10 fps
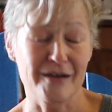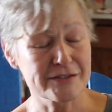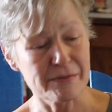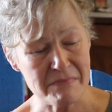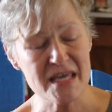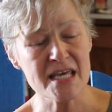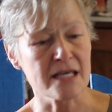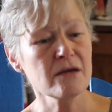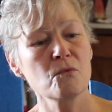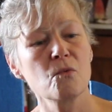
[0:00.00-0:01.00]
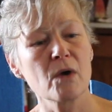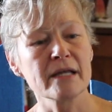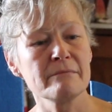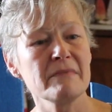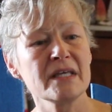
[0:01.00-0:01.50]
To me, what
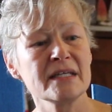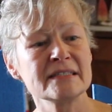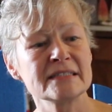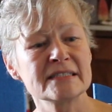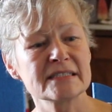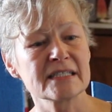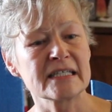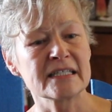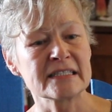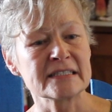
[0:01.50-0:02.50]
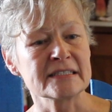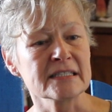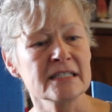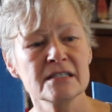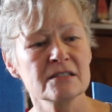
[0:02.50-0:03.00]
it means
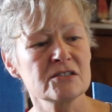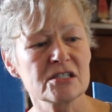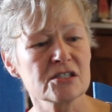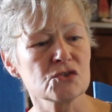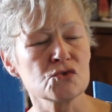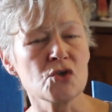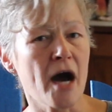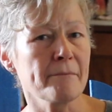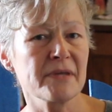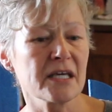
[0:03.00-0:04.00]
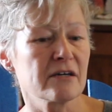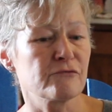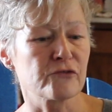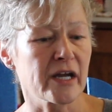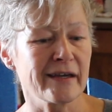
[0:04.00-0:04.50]
is to not be
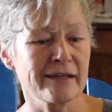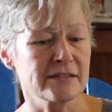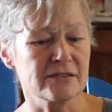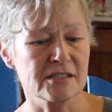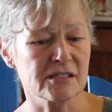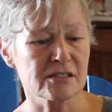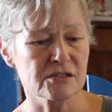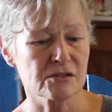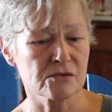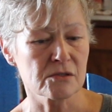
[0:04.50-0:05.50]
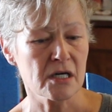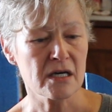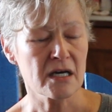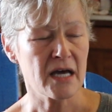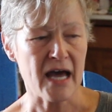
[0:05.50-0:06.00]
afraid to
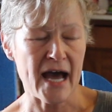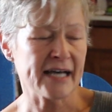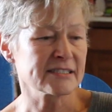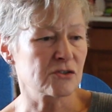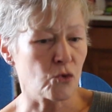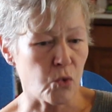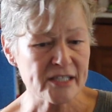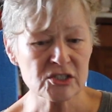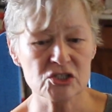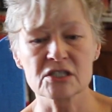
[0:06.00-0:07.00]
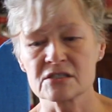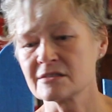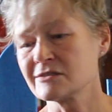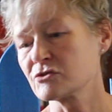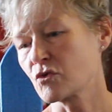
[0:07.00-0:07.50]
ask
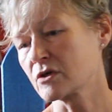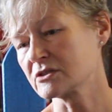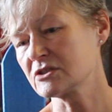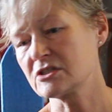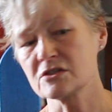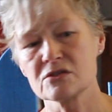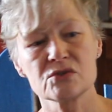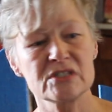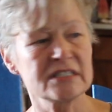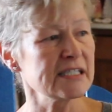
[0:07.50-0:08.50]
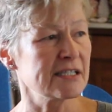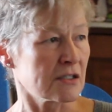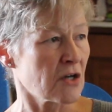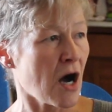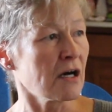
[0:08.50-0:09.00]
questions or to seek
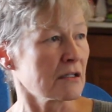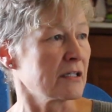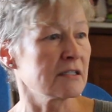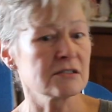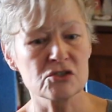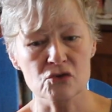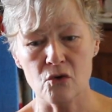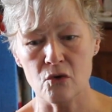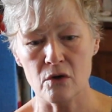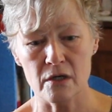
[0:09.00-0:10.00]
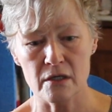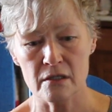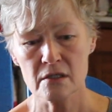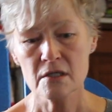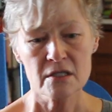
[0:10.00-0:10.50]
knowledge
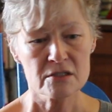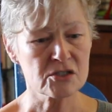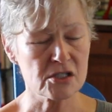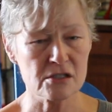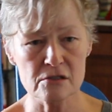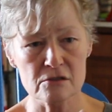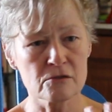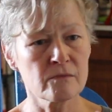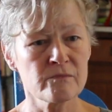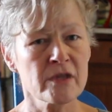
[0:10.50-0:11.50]
or to